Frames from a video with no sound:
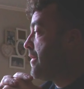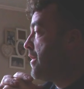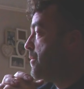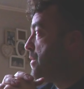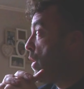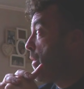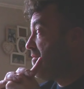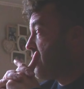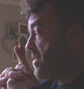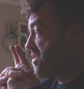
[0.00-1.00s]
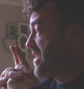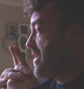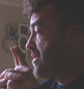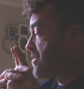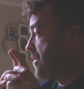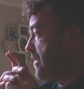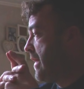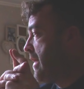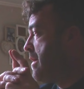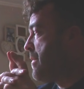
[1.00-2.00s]
I went for my seniors.
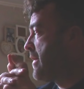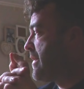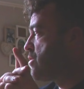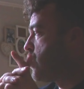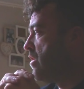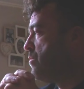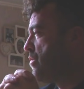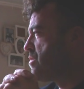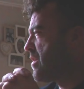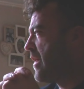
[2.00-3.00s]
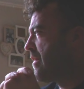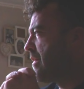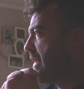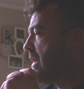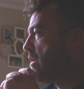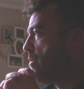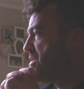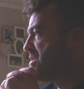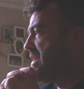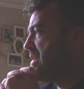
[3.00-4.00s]
I did 12 months. I think I got my
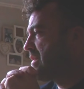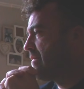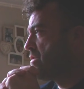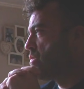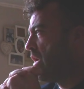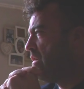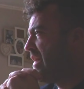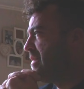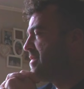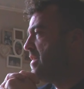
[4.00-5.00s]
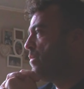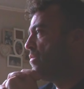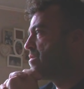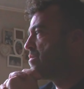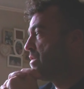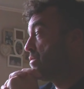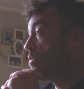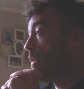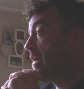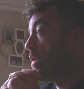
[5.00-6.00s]
seniors after 12, 18 months, which
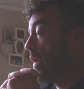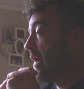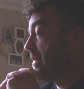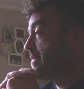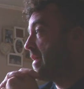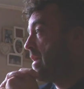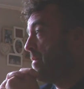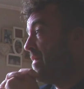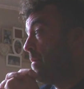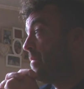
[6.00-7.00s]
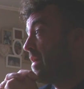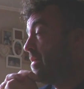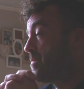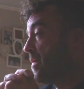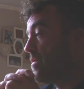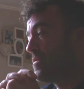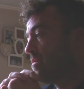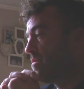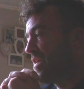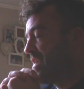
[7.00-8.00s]
was quite quick at the time in them days because
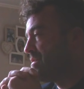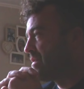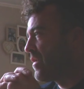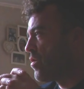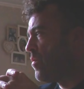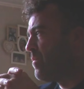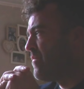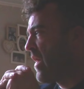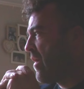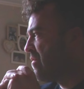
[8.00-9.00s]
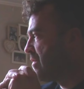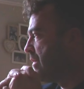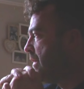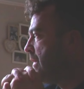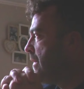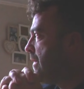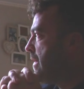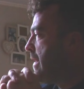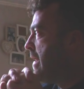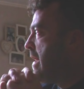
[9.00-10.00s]
seniors didn't come up that often.
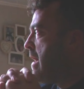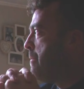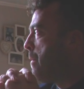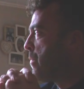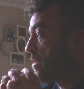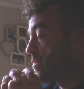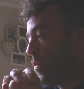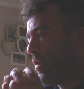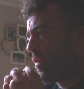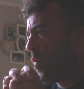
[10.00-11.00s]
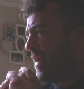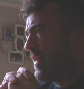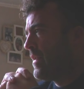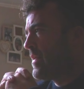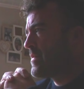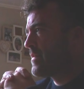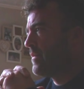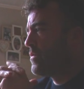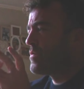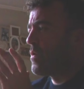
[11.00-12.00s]
But I was put on a waiting list.
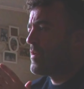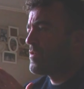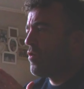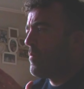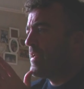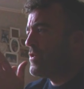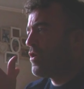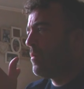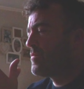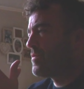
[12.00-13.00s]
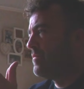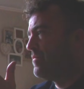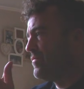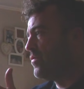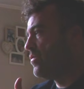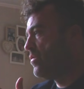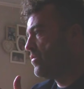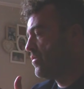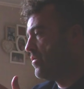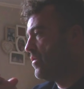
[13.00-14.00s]
There was only so many jobs for
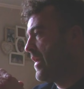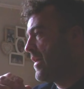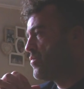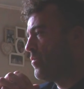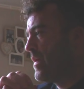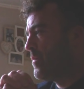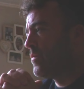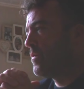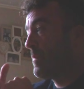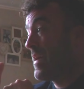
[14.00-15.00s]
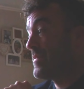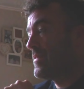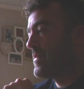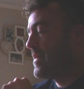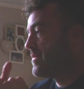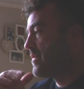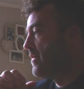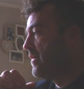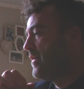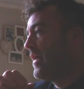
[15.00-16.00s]
the actual people that passed the test
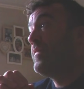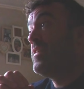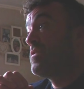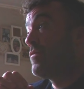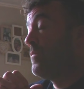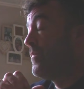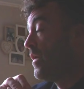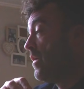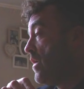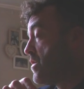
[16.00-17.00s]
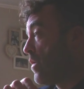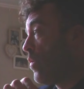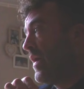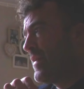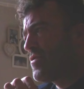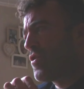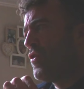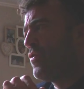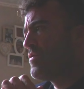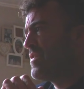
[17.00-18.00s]
and the interview. So I worked in
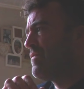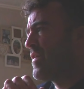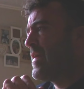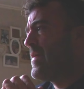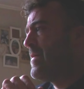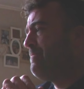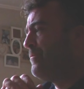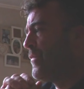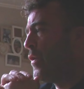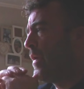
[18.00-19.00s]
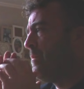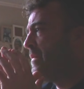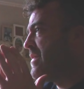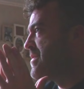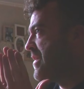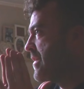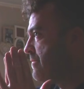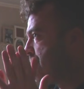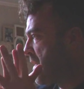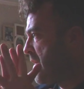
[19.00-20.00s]
security for a year, doing MDT,
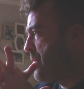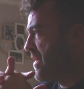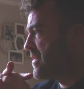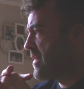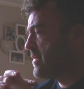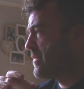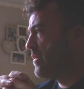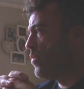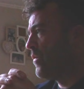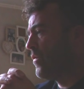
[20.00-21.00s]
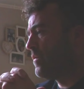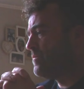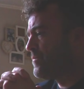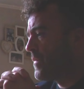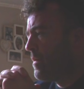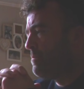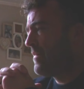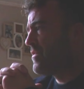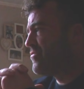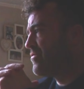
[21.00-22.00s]
piss testing and whatnot,
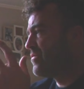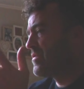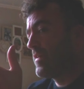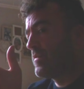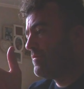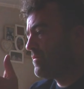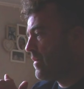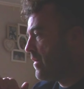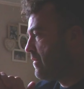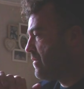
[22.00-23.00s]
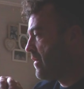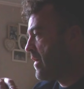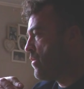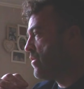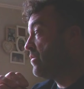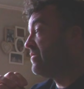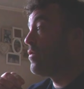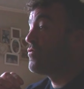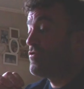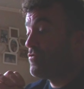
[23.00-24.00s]
mandatory drug testing for anyone or
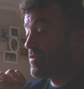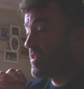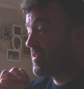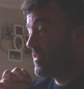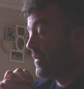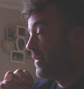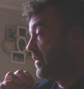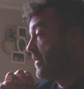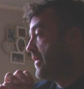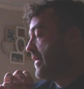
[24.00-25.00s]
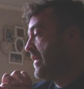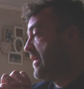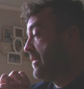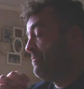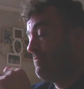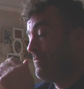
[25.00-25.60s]
voluntary drug testing. Yeah.